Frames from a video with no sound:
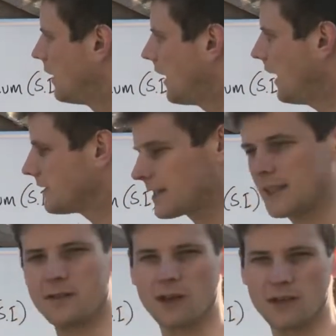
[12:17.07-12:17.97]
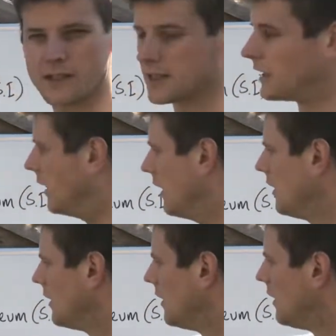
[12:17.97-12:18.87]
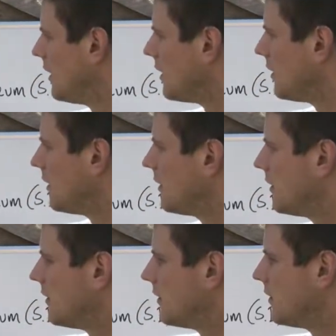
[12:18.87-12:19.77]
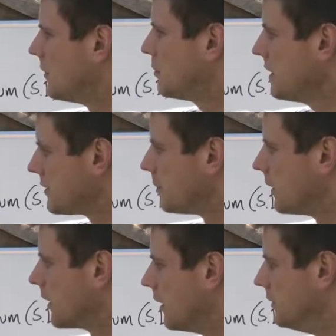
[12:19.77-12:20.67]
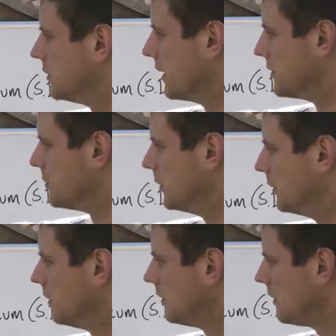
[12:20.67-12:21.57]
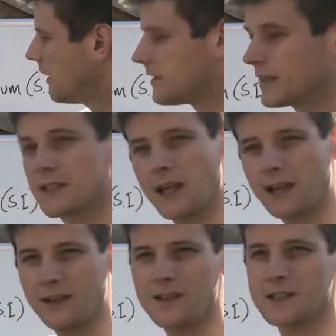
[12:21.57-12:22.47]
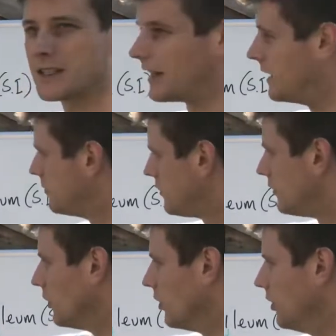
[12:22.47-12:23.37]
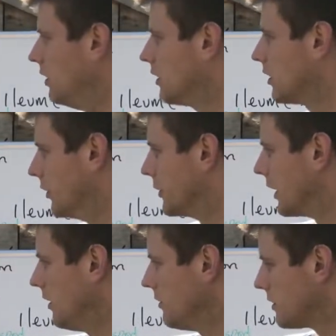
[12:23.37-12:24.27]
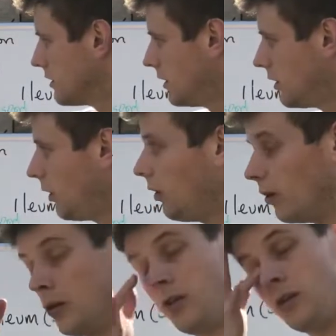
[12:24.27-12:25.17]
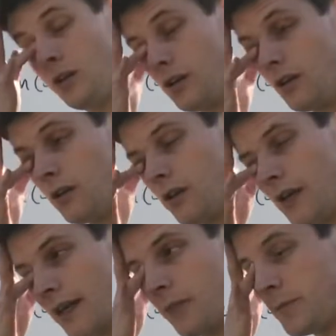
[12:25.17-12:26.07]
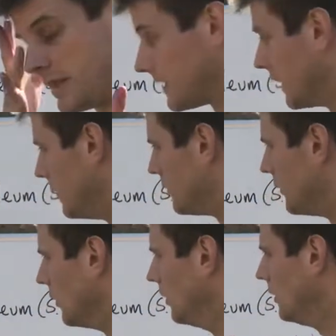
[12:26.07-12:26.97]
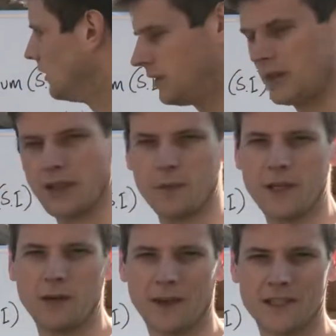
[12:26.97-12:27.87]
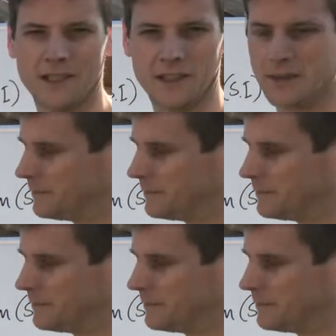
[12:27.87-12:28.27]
As I said right at the start, the principle of co-transport is exactly the same for glucose, or it could be the same for an amino acid.